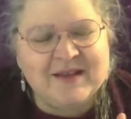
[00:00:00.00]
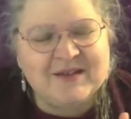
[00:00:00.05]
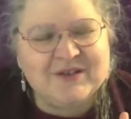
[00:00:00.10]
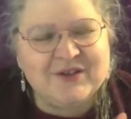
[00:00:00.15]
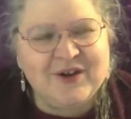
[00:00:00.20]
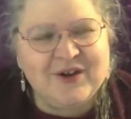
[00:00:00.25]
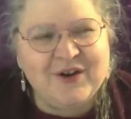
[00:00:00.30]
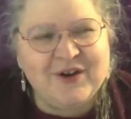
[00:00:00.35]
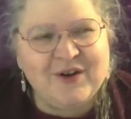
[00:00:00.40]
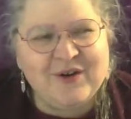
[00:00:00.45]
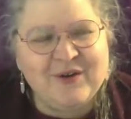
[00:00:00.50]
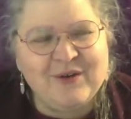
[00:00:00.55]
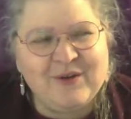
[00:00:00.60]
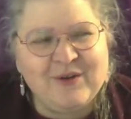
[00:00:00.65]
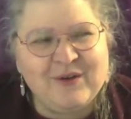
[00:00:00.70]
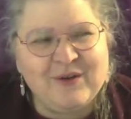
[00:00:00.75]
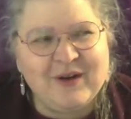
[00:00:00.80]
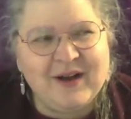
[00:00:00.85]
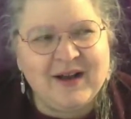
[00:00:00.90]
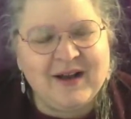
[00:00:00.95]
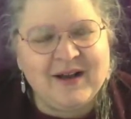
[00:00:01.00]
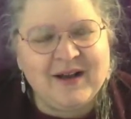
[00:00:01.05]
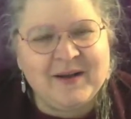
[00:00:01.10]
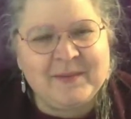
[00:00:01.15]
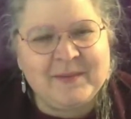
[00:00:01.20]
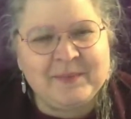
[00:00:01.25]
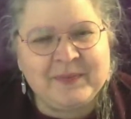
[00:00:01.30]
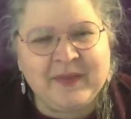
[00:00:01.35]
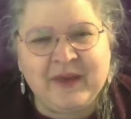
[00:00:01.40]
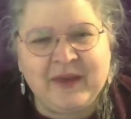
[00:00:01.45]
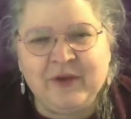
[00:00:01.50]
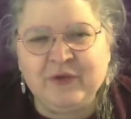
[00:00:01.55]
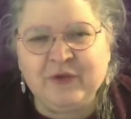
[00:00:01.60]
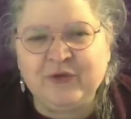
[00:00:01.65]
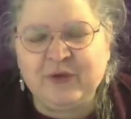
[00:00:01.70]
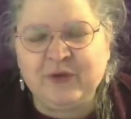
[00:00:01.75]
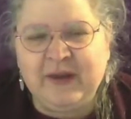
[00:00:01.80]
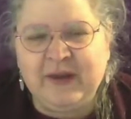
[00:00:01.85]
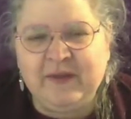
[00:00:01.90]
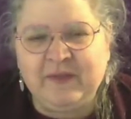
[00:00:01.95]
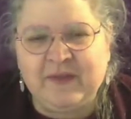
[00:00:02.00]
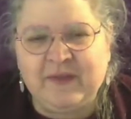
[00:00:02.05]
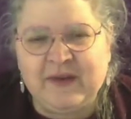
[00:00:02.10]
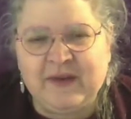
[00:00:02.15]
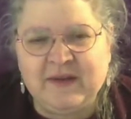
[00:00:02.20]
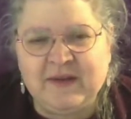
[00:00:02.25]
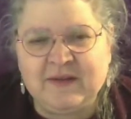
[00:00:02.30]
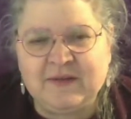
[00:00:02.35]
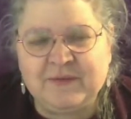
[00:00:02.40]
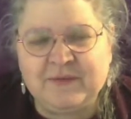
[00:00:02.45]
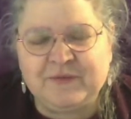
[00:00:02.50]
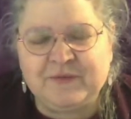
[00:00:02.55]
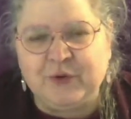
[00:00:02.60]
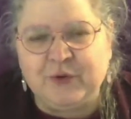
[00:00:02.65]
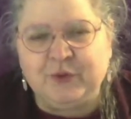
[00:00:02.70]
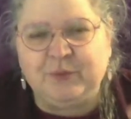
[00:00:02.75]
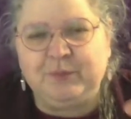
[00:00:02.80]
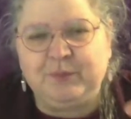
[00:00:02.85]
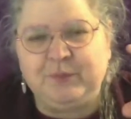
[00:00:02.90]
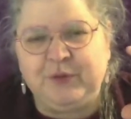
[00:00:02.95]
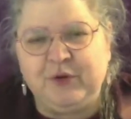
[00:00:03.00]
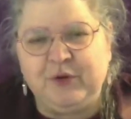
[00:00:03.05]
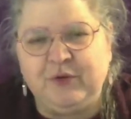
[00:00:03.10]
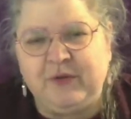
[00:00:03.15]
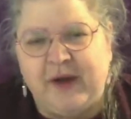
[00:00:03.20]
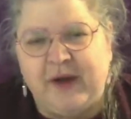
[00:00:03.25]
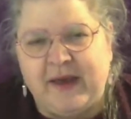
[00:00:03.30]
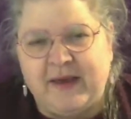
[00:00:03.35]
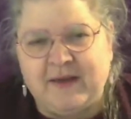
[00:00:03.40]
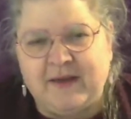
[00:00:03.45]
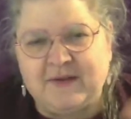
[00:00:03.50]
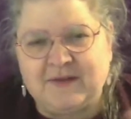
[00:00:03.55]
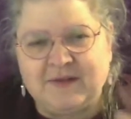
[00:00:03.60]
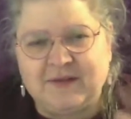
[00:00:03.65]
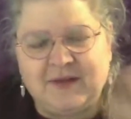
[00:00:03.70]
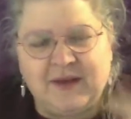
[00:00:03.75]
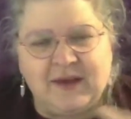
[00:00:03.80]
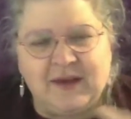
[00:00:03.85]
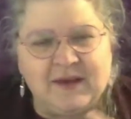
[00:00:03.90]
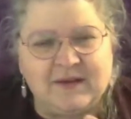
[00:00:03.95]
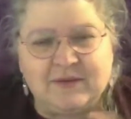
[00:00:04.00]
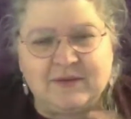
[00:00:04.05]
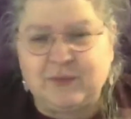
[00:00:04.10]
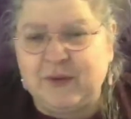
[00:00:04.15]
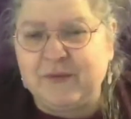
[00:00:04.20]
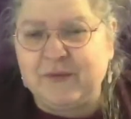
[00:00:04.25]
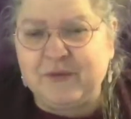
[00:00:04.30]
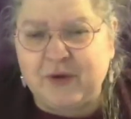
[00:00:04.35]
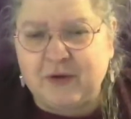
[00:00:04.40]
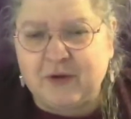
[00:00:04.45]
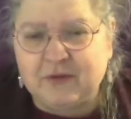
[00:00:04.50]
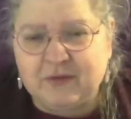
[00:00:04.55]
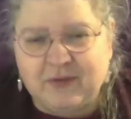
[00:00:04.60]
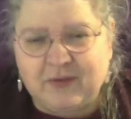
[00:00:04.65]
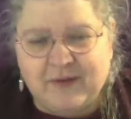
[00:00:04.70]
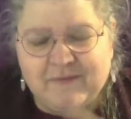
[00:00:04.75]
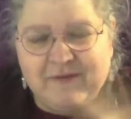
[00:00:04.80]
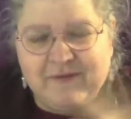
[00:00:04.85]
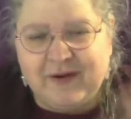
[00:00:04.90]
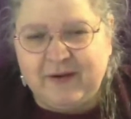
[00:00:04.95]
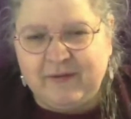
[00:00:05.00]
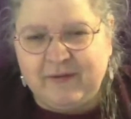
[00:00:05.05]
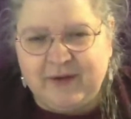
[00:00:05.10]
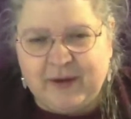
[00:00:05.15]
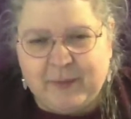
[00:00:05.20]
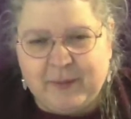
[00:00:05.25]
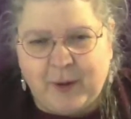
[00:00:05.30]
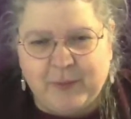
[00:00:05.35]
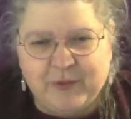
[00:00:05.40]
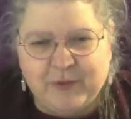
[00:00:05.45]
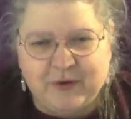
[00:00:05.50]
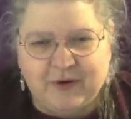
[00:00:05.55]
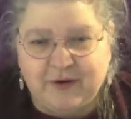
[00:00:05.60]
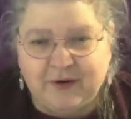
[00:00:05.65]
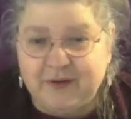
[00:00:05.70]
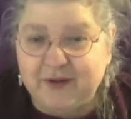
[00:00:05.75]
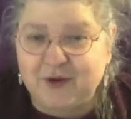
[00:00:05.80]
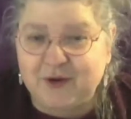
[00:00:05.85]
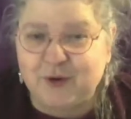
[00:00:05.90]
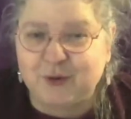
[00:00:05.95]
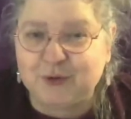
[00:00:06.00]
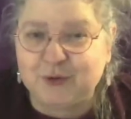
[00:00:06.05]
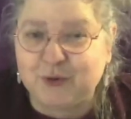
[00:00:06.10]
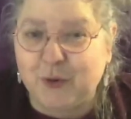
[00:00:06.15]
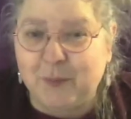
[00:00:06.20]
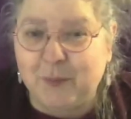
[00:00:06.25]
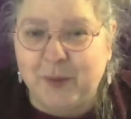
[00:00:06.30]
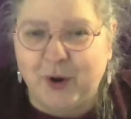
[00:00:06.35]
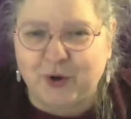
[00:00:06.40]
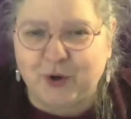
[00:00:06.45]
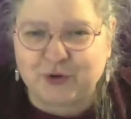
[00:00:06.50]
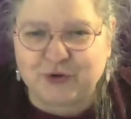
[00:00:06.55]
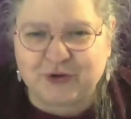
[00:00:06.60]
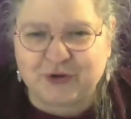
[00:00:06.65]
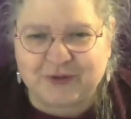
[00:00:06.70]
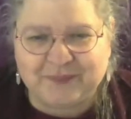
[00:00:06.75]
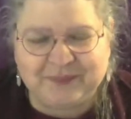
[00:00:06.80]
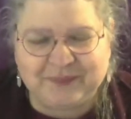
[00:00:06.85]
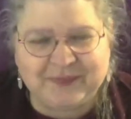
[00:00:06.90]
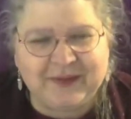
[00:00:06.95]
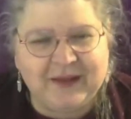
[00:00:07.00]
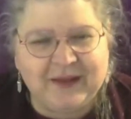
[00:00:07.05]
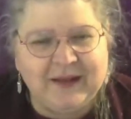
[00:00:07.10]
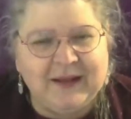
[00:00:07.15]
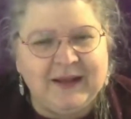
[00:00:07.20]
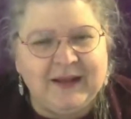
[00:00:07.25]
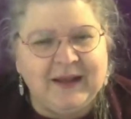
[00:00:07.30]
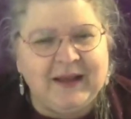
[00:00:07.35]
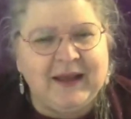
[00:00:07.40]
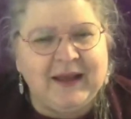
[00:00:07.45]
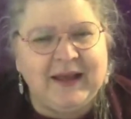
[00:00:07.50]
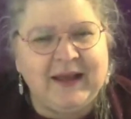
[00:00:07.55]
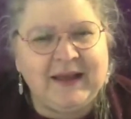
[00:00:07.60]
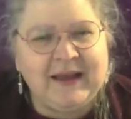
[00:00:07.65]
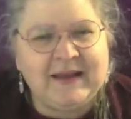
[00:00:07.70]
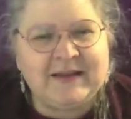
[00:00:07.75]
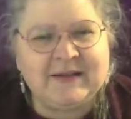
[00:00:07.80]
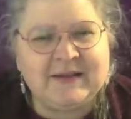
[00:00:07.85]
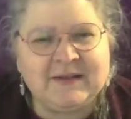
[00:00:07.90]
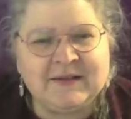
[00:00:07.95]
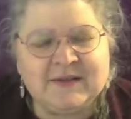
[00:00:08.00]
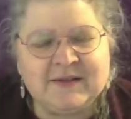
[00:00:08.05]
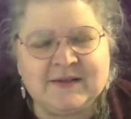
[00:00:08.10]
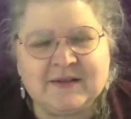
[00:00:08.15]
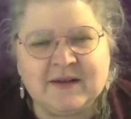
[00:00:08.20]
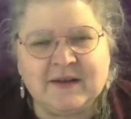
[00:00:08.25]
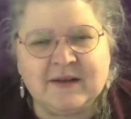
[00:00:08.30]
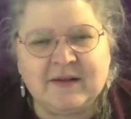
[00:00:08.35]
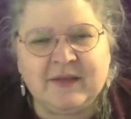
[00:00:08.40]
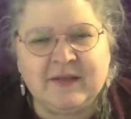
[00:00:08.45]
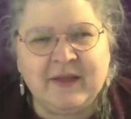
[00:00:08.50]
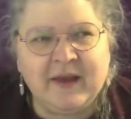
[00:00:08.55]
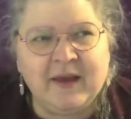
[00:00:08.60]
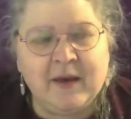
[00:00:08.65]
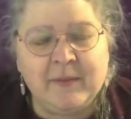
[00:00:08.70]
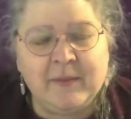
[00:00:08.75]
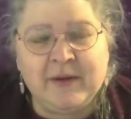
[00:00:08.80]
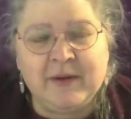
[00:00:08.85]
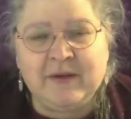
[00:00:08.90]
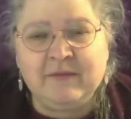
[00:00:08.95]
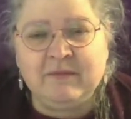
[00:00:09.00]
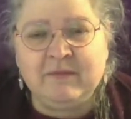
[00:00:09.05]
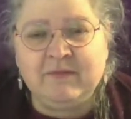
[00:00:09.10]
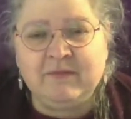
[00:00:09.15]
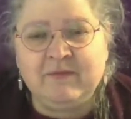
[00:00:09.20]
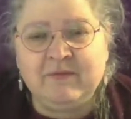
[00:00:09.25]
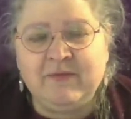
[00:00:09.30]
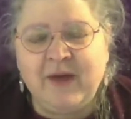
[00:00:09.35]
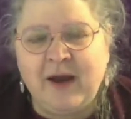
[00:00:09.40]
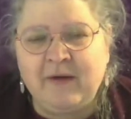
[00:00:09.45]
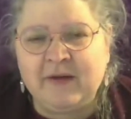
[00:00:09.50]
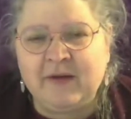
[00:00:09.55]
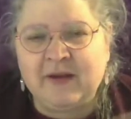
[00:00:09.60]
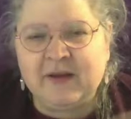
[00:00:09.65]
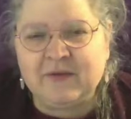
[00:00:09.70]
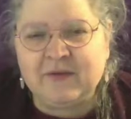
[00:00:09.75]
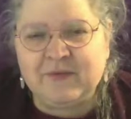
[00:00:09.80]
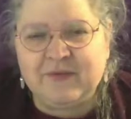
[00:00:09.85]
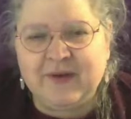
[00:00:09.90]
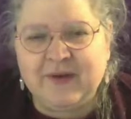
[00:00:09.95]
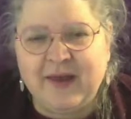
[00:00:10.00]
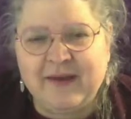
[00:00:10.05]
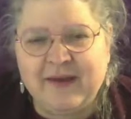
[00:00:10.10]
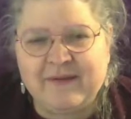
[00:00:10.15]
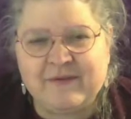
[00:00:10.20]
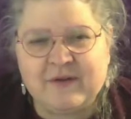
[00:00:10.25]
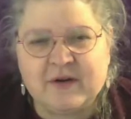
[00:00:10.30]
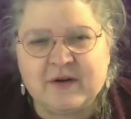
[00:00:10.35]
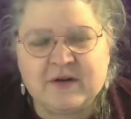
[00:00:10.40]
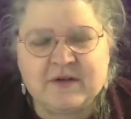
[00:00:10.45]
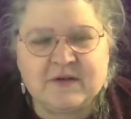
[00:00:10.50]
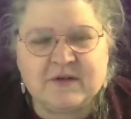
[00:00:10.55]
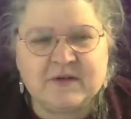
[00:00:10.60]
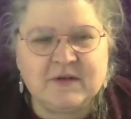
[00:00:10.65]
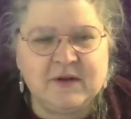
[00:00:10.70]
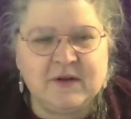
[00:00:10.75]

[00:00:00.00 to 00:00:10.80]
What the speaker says: So they used to eat these fruit purees thingies in France. They're very, very popular. They're called compote. And they come in various flavors.